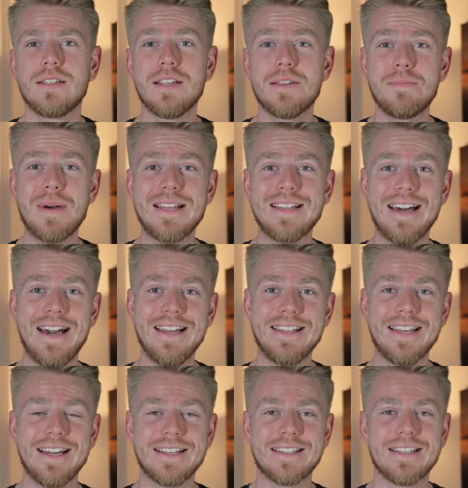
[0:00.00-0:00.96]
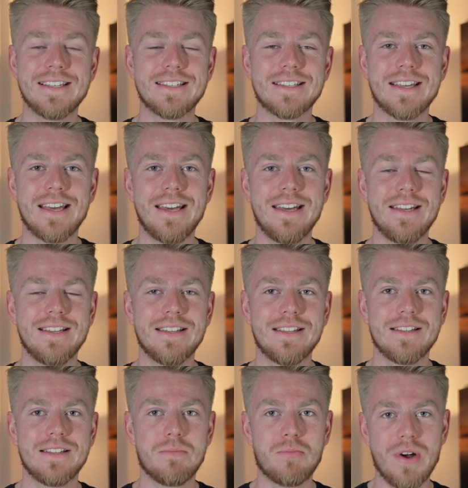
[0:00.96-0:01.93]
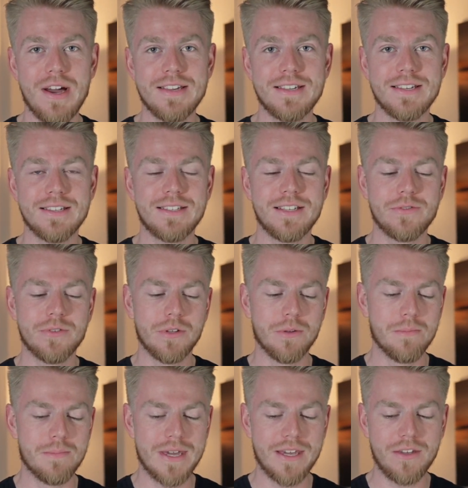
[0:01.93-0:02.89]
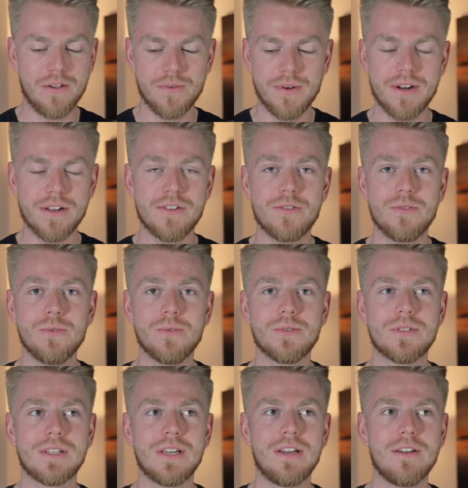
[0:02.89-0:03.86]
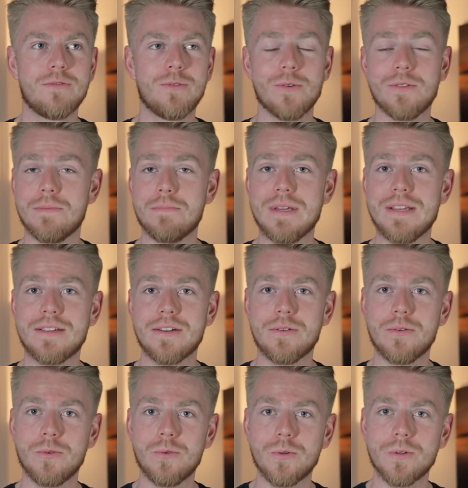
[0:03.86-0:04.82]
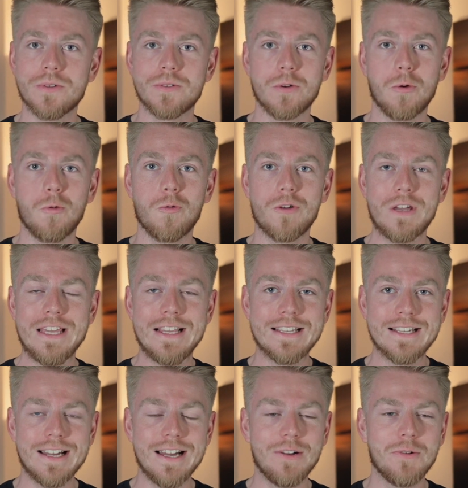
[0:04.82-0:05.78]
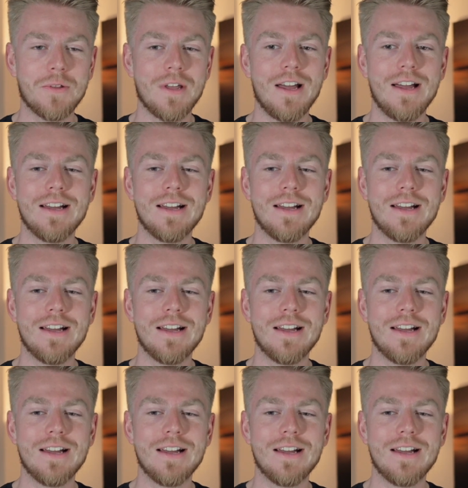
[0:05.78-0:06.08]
Despite the high taxes and the prices that will make you rather choose frozen pizza or noodles over eating out,